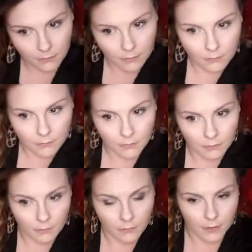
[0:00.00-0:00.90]

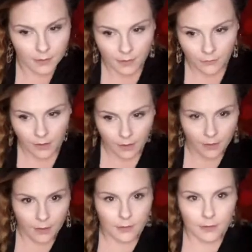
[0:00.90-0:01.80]
Let's see if we can
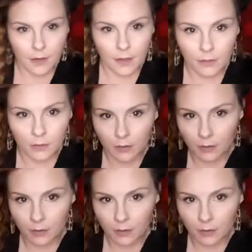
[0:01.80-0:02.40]
get a style.